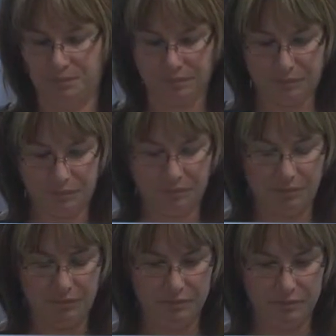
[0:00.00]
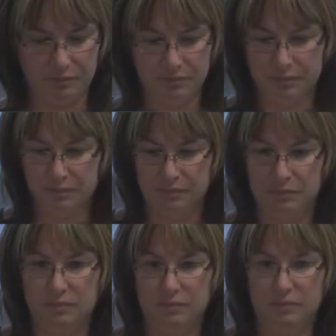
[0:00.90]

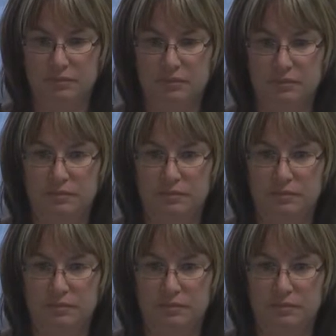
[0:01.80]
(silence)